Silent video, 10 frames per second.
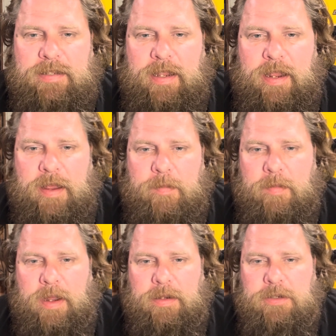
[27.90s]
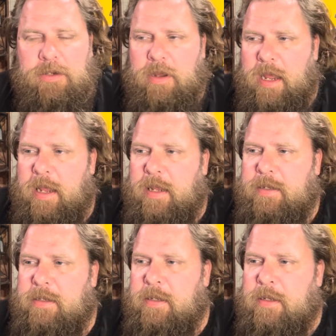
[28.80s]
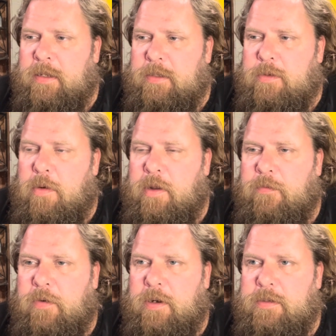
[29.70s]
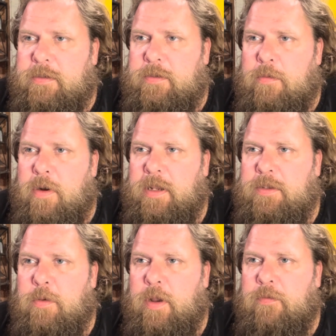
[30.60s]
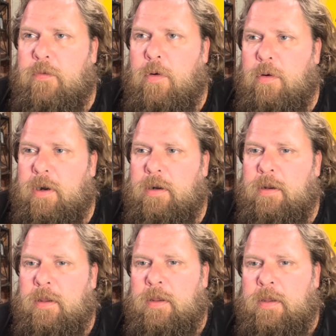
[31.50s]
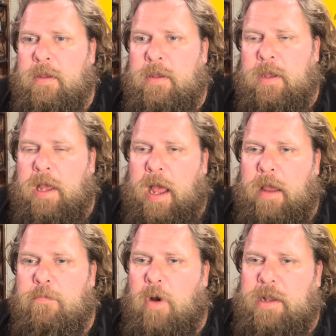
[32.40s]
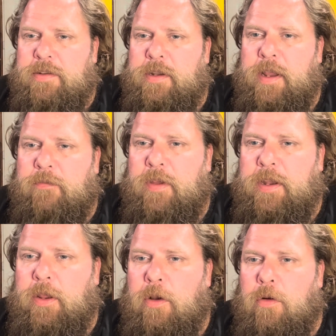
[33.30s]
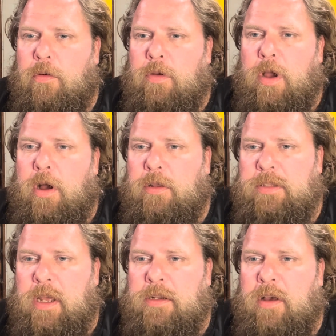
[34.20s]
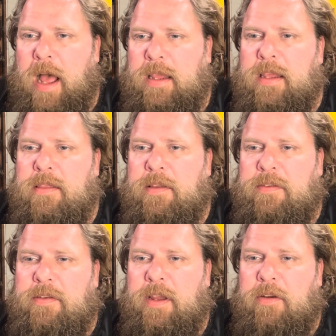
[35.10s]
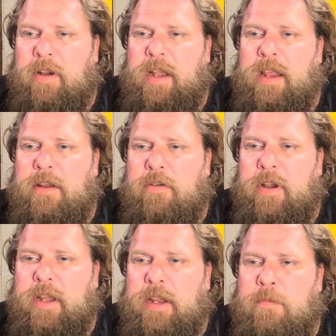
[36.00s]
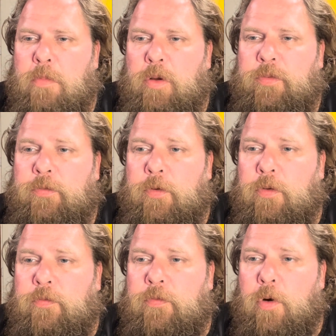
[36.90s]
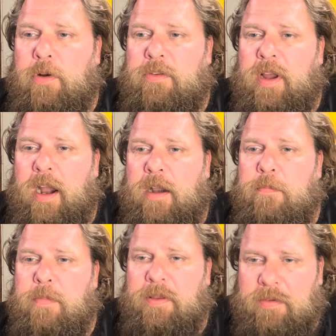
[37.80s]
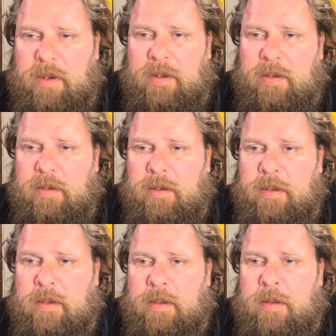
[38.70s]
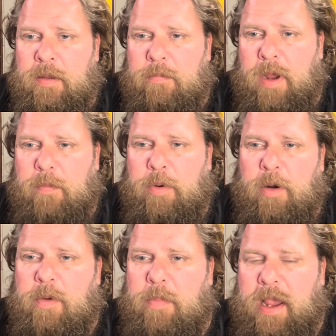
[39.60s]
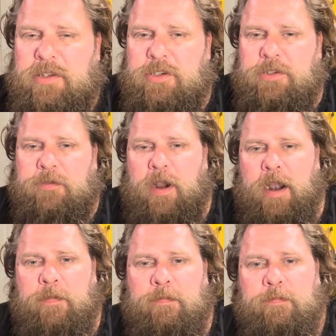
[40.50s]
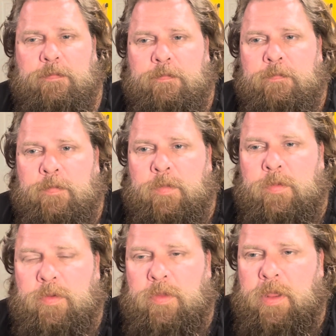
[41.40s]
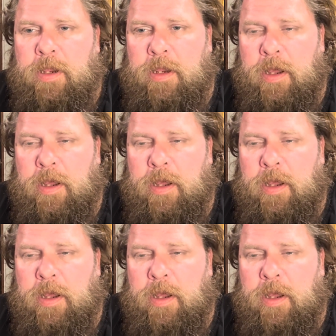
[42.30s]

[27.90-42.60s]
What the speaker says: a.m. on July 21st, 2024. I'm watching a video called Unlocking the Secret Ingredient Most Food Forests Are Missing by Perma Pasture Farm, the